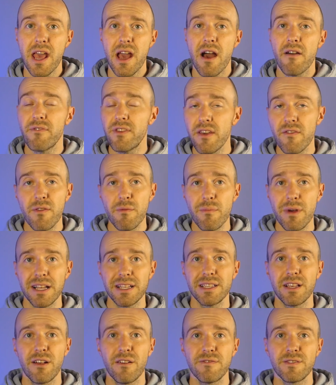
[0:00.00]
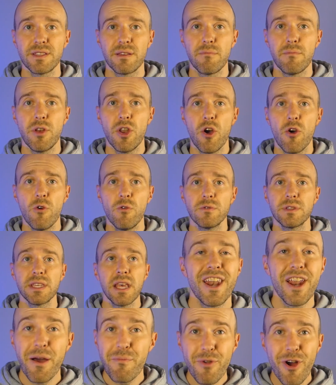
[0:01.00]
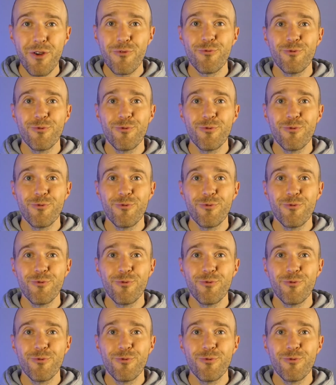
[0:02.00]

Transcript: I've given myself some notes, and I'm not